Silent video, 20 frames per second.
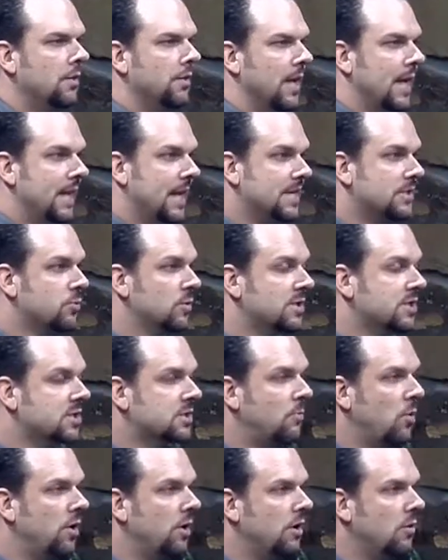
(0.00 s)
Now that's what
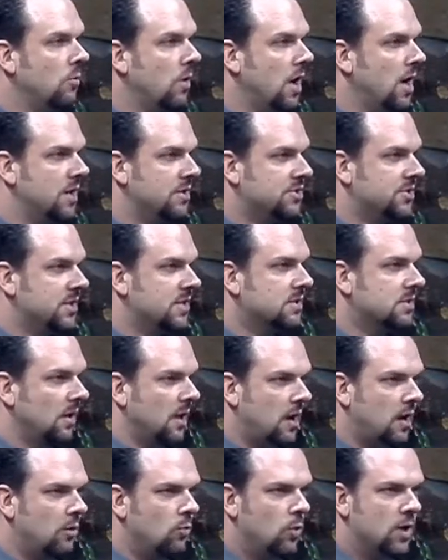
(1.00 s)
Smyrna was. This
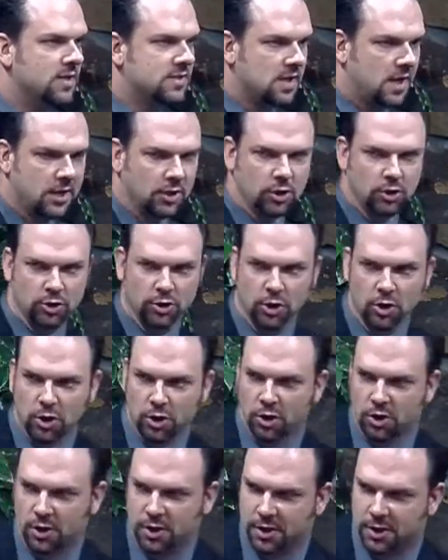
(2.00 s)
letter was a
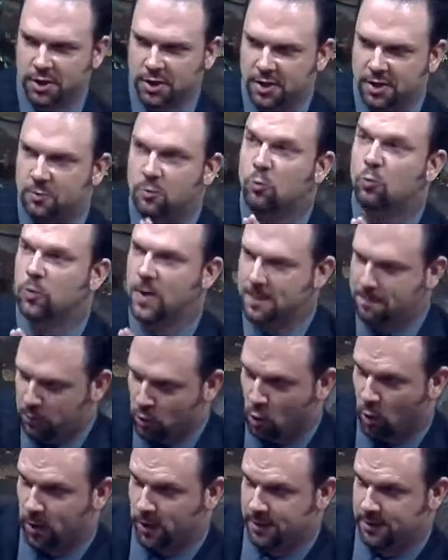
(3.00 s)
good
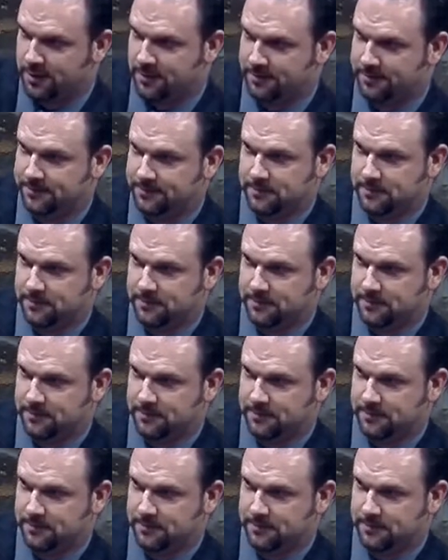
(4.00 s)
report.